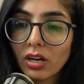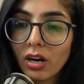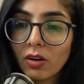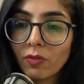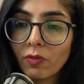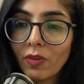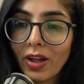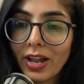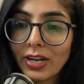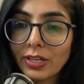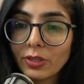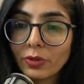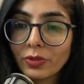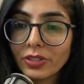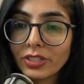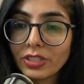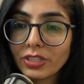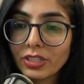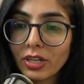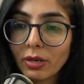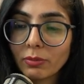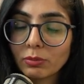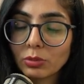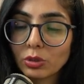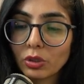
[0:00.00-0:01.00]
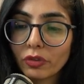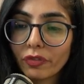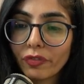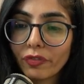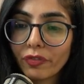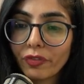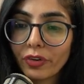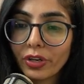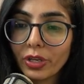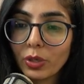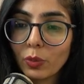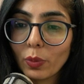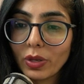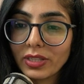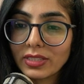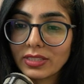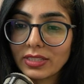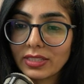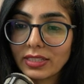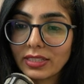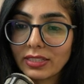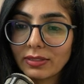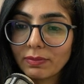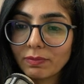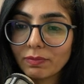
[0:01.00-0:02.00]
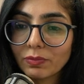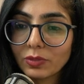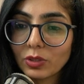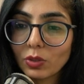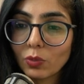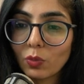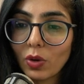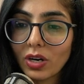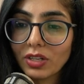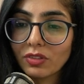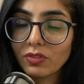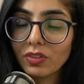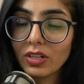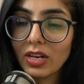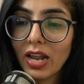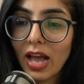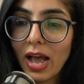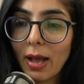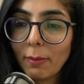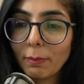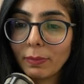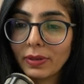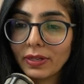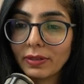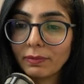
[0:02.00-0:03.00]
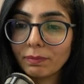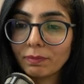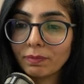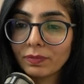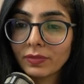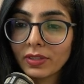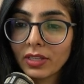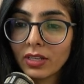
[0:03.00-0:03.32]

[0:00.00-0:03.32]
a value in terms of frequency? So what will happen?